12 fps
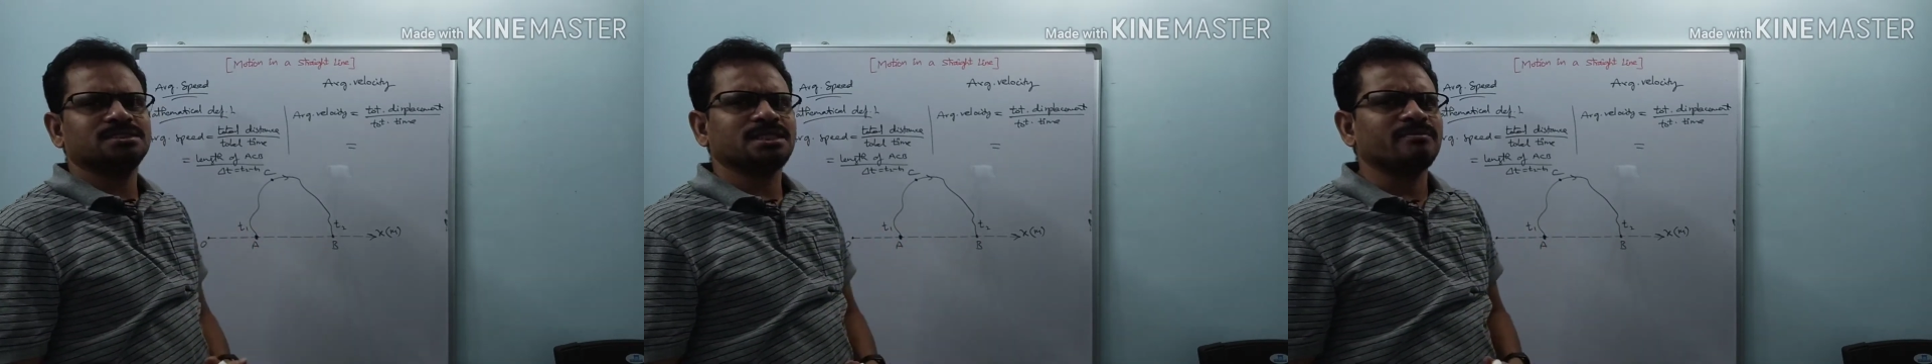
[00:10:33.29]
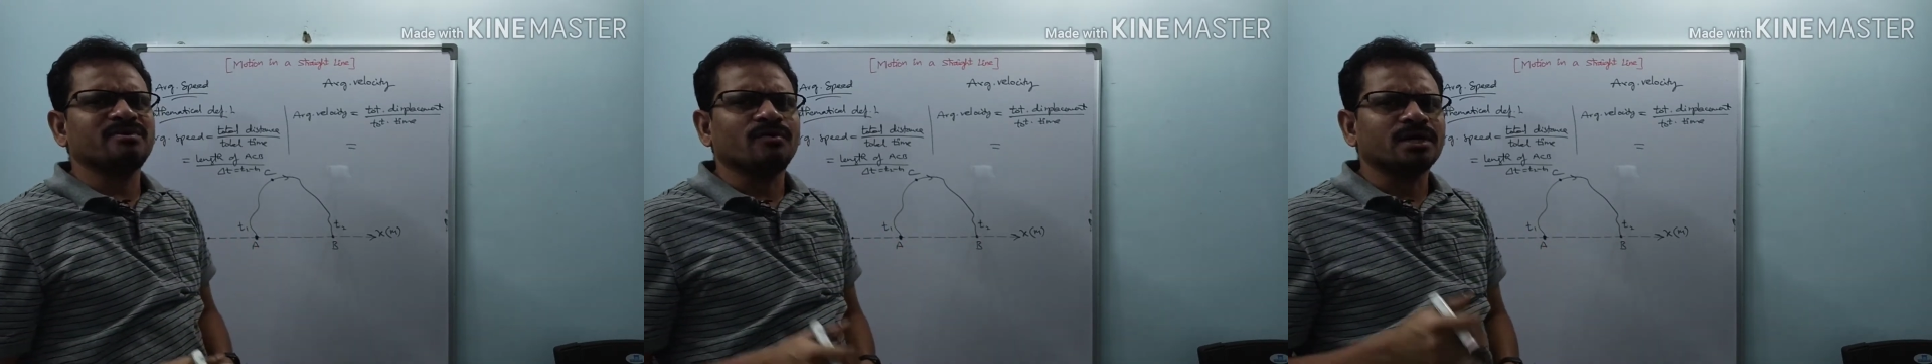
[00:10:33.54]

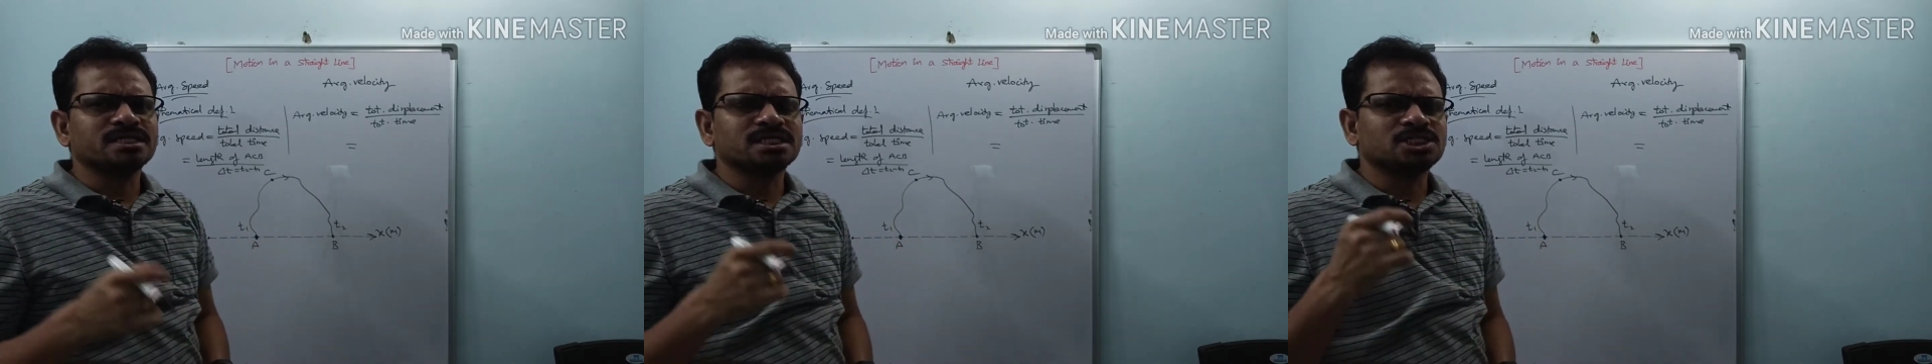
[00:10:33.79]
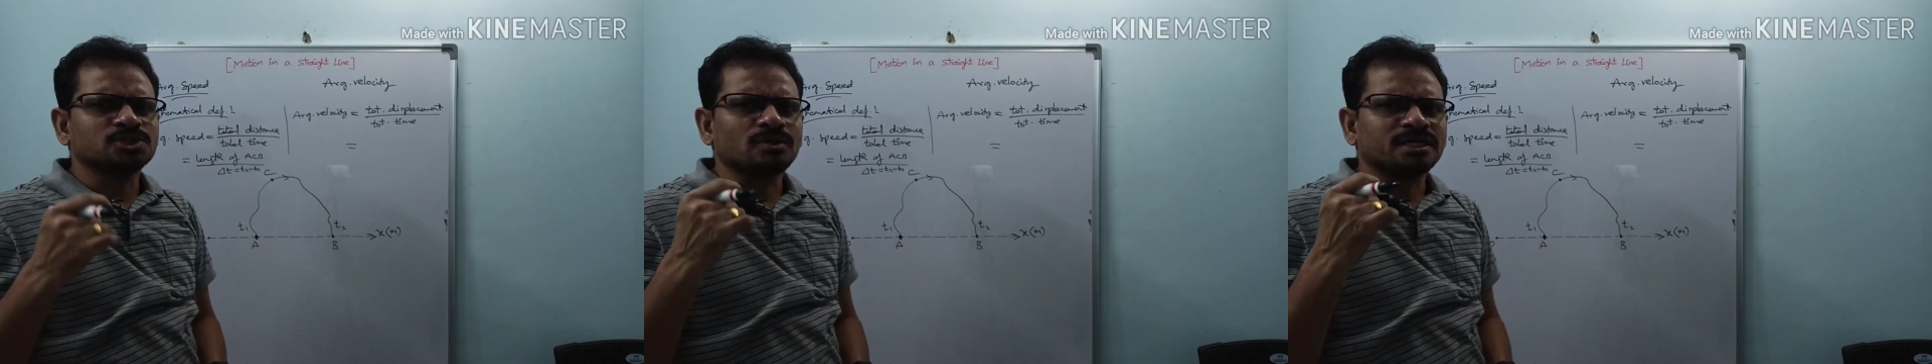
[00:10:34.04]
Tell me, what is
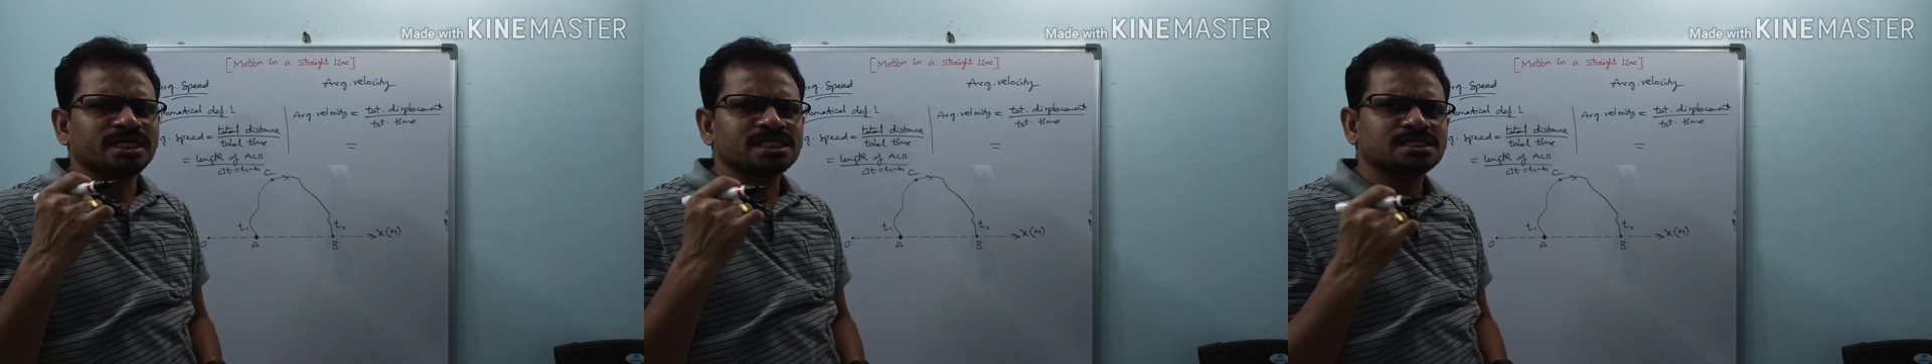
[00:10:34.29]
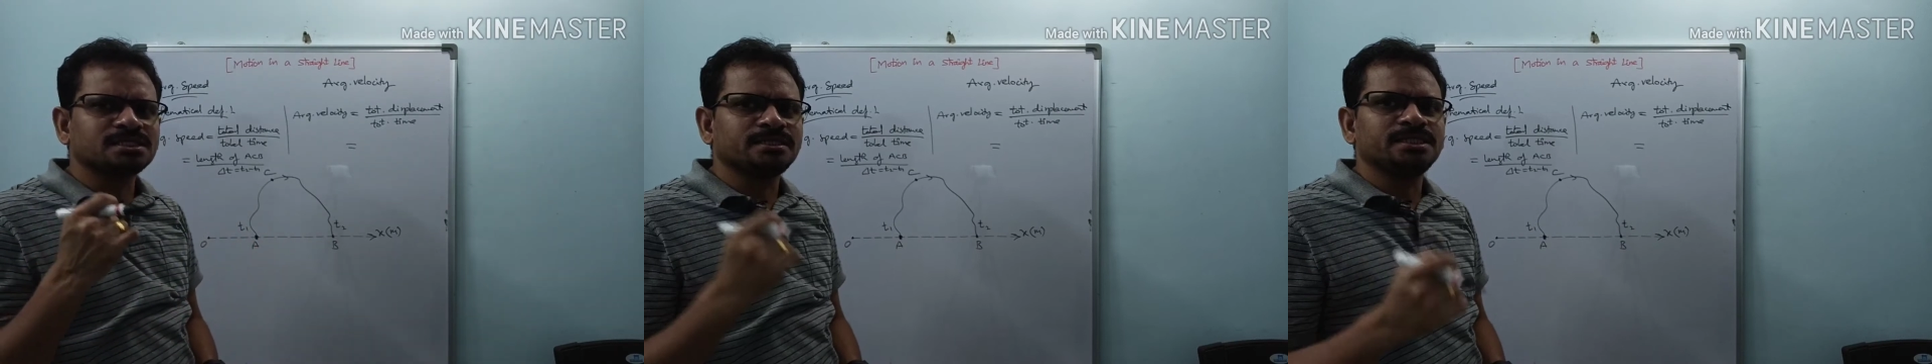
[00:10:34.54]
the
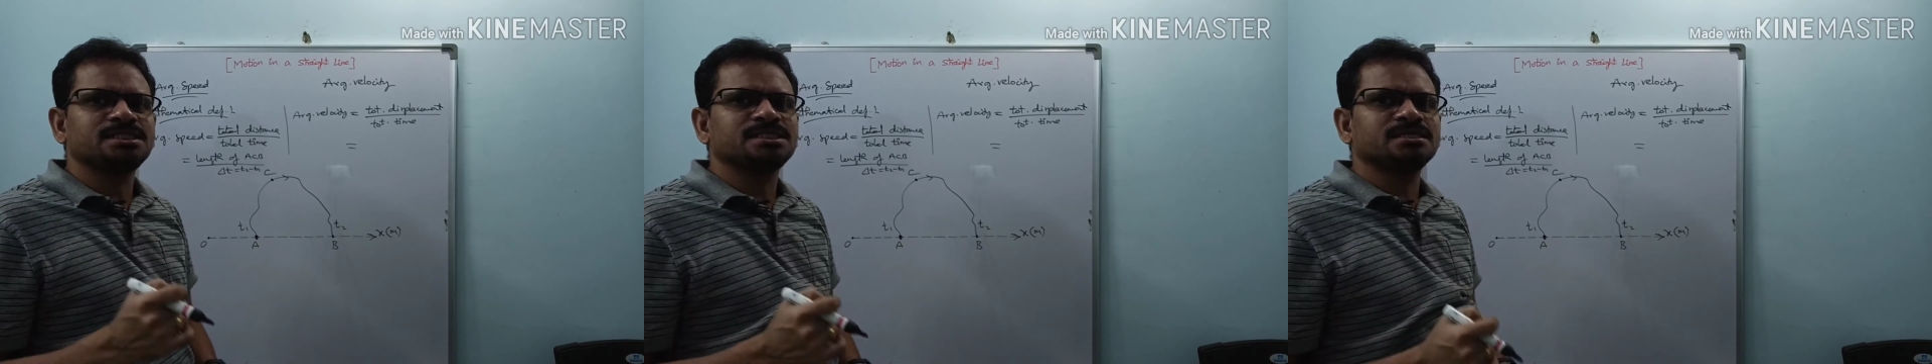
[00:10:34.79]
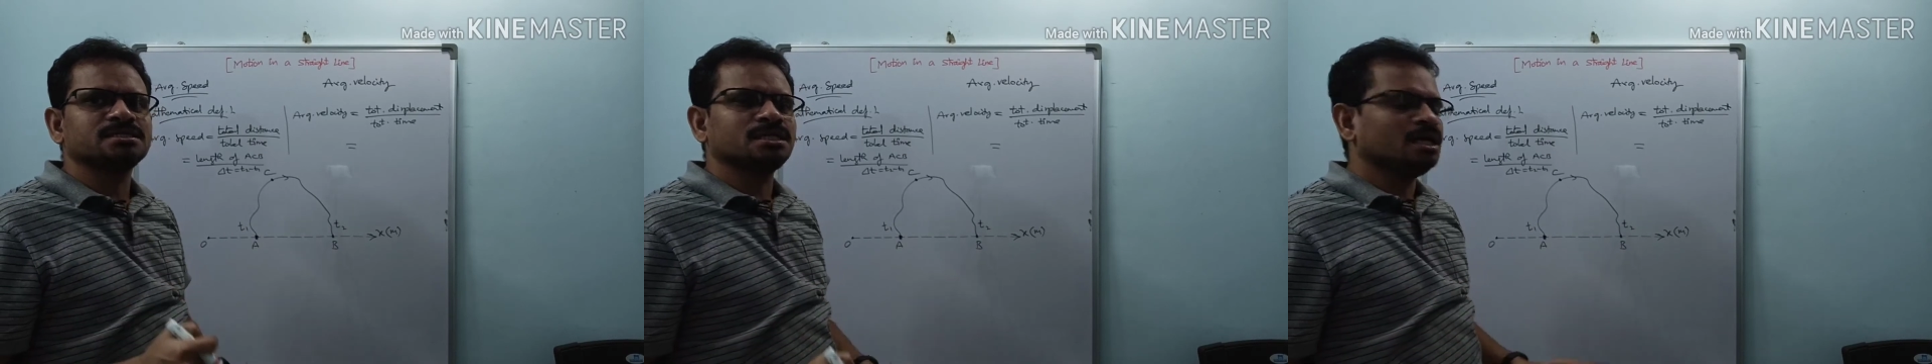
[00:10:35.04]
shortest
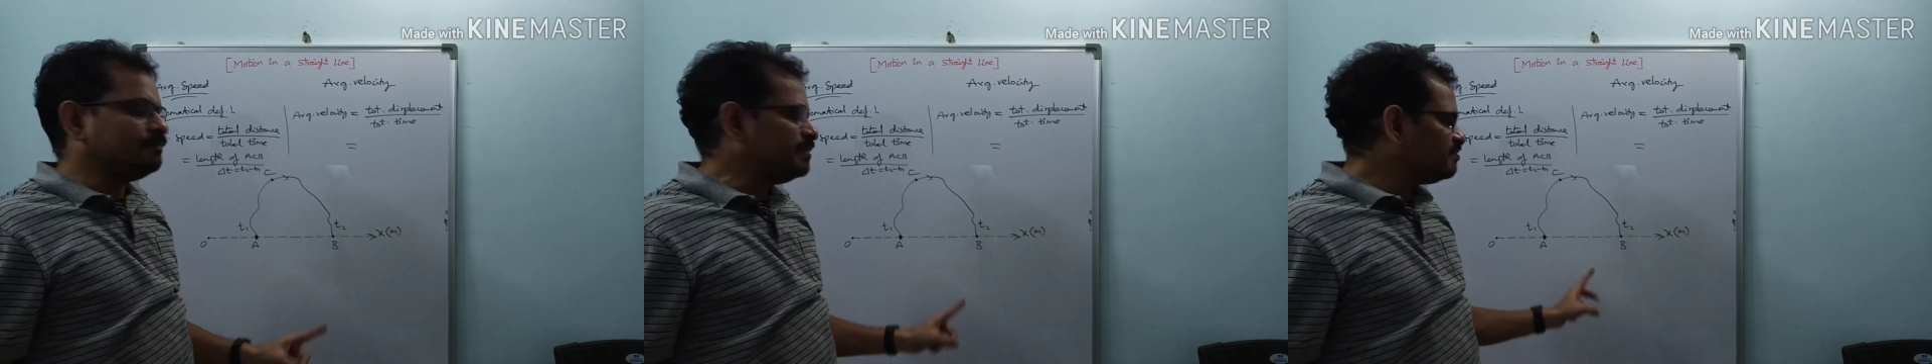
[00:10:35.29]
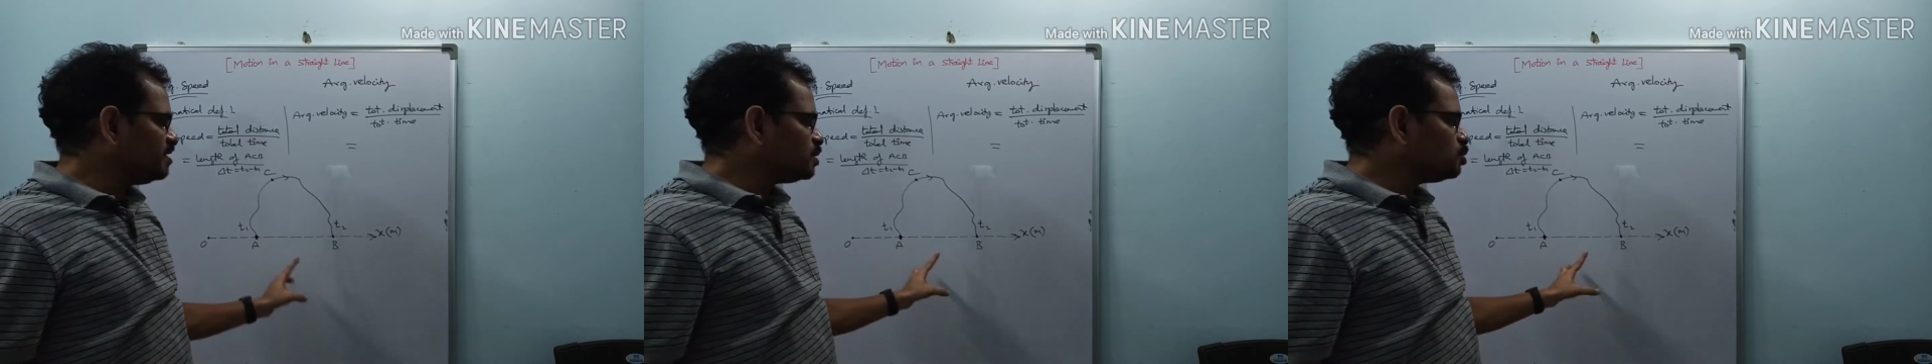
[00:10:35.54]
distance
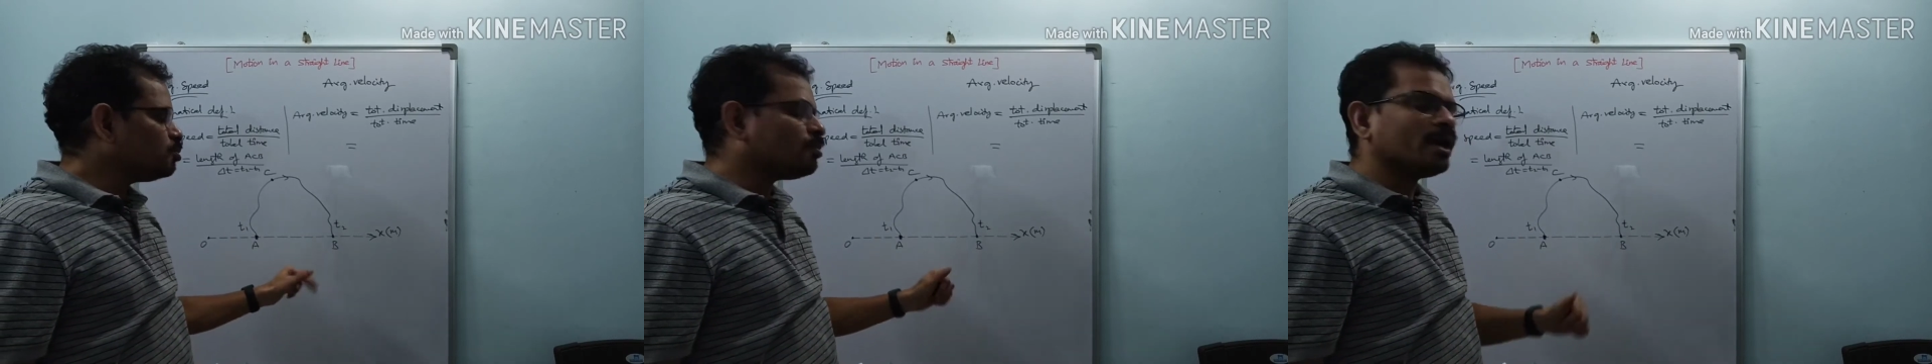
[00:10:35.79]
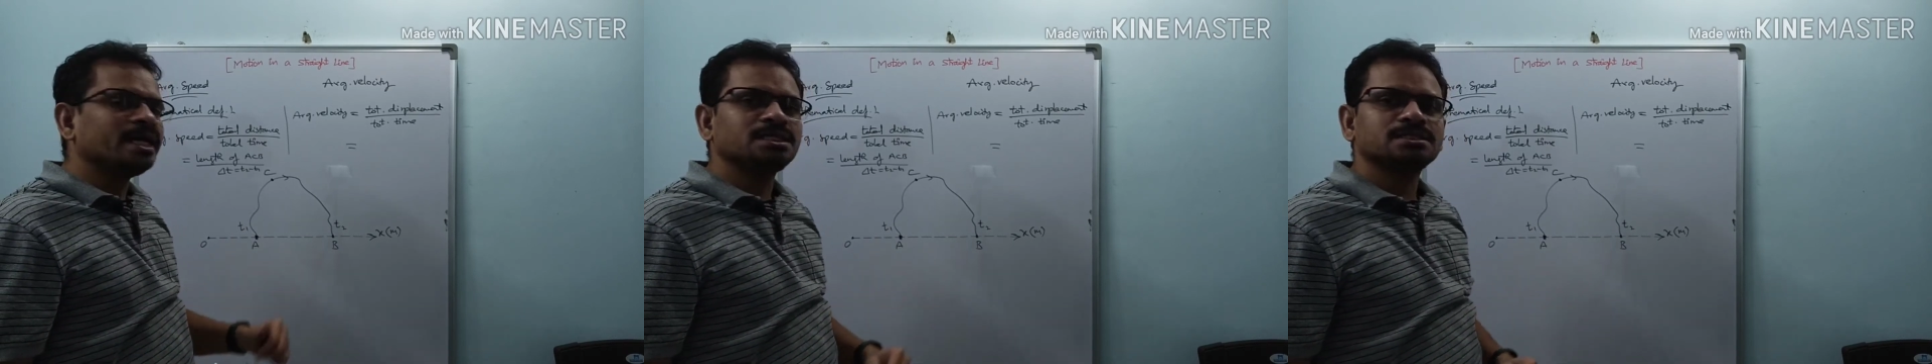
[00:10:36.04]
between 2
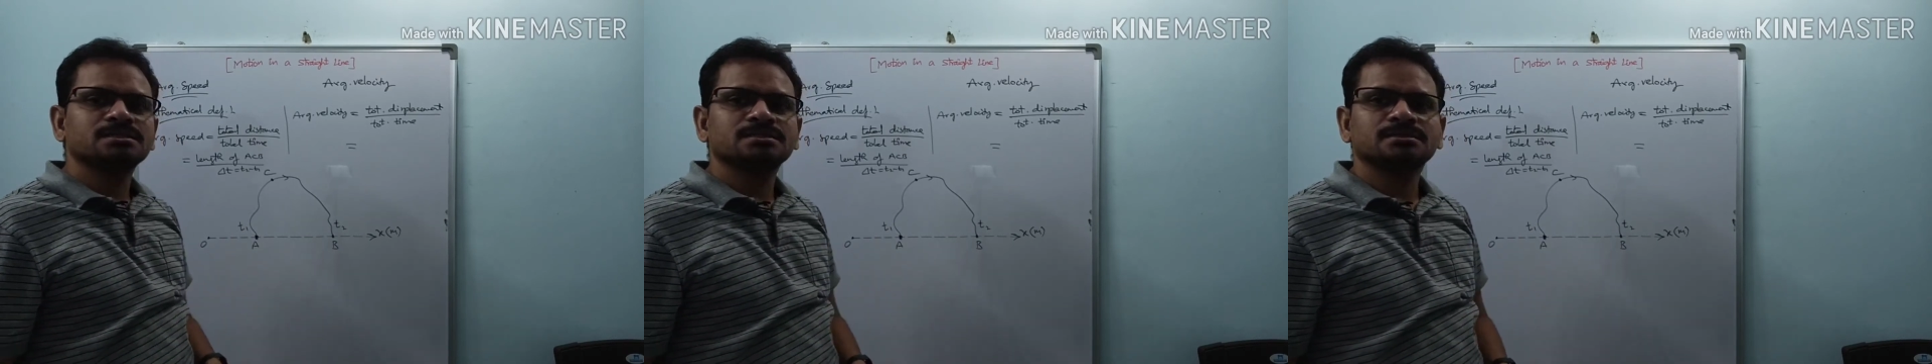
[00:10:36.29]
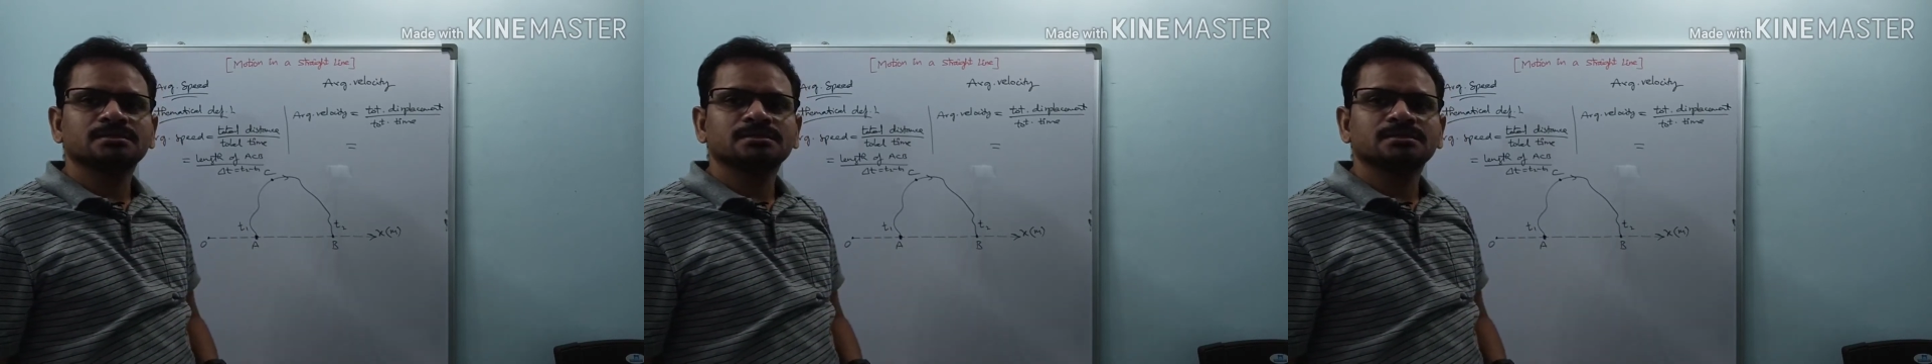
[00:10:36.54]
points?